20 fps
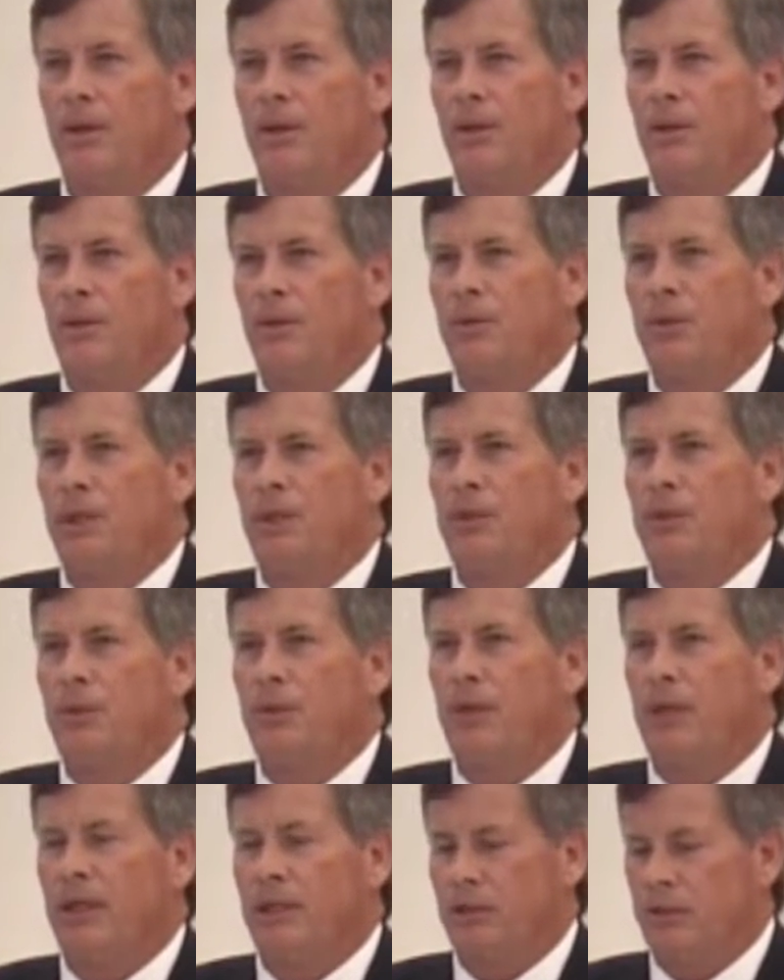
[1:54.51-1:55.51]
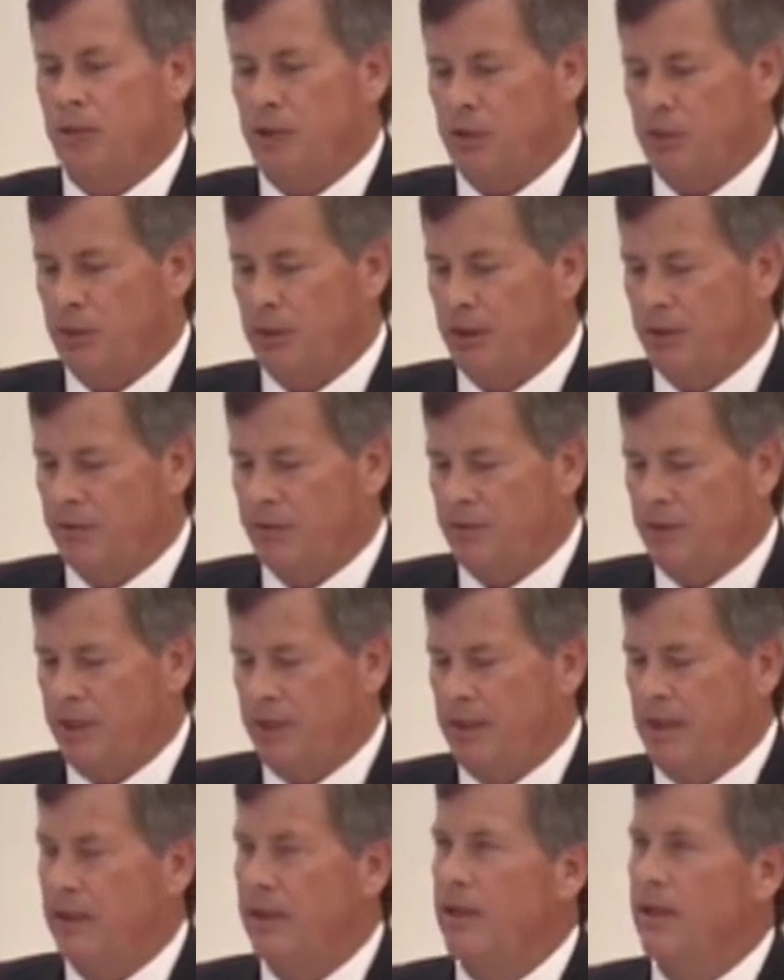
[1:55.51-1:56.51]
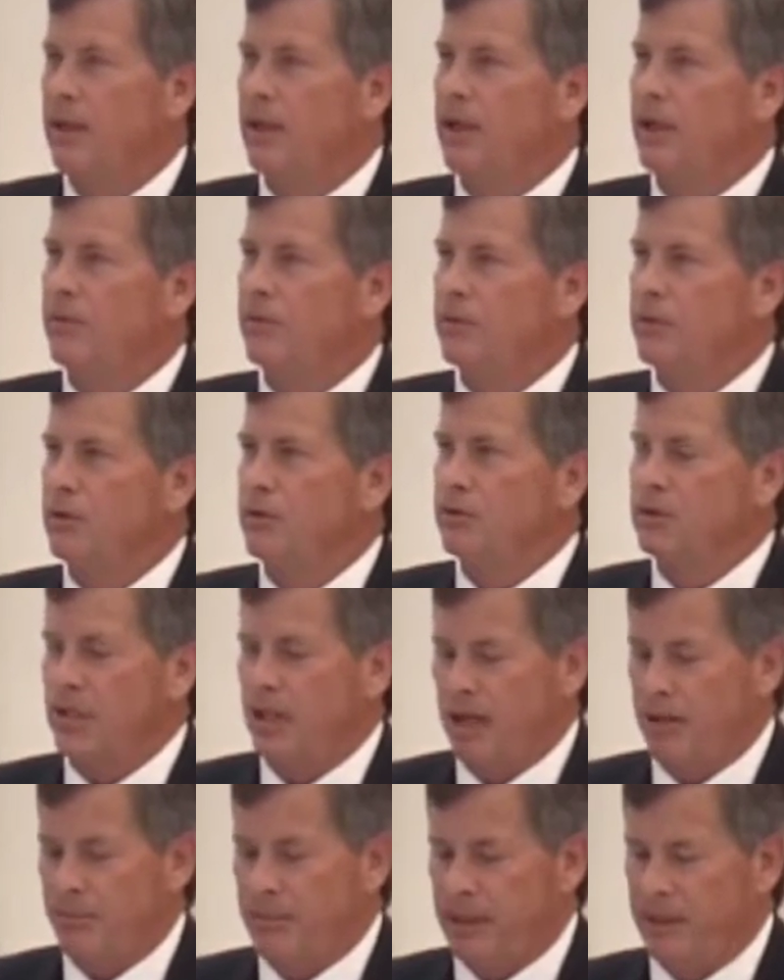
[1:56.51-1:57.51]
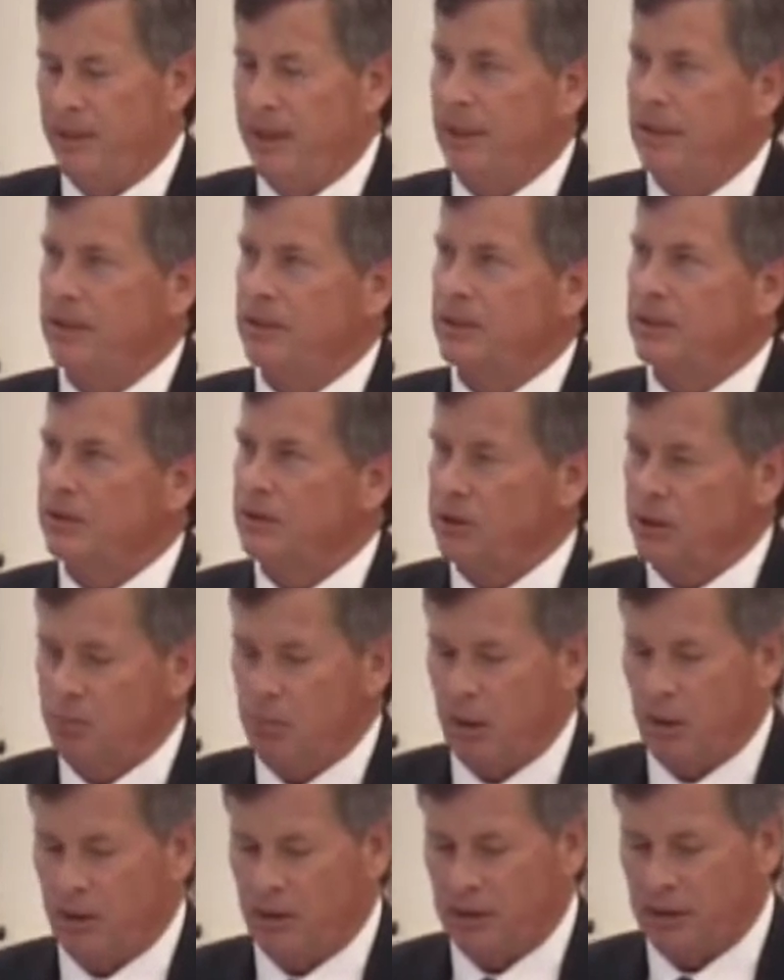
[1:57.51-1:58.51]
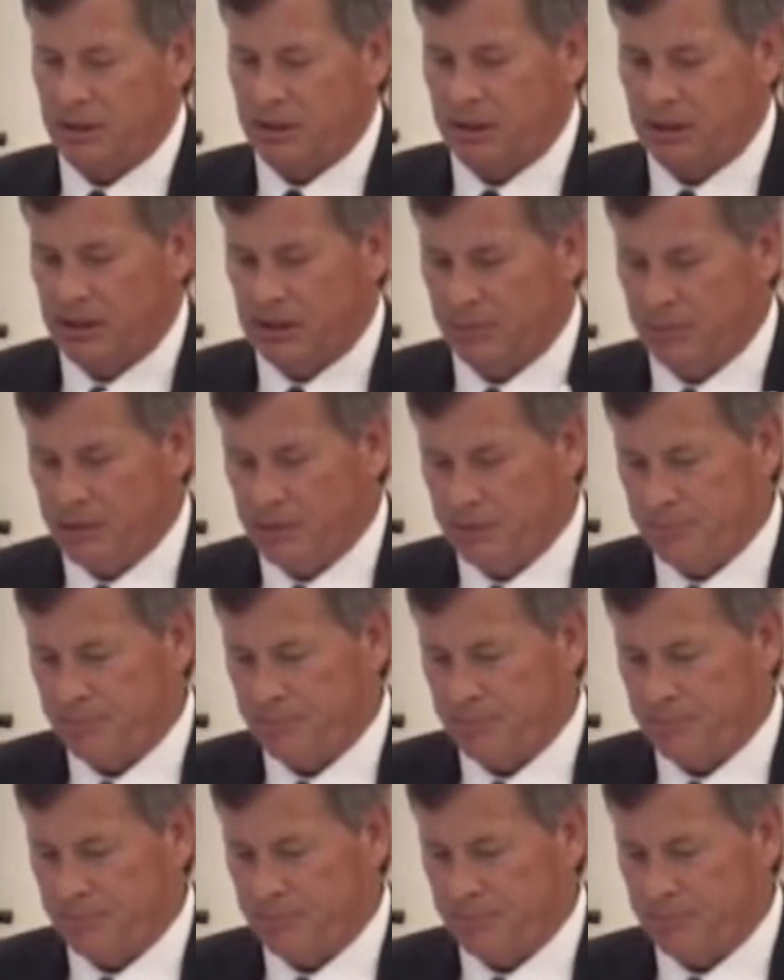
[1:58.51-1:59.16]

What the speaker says: 3,200 square feet of rooftop area, so smaller systems.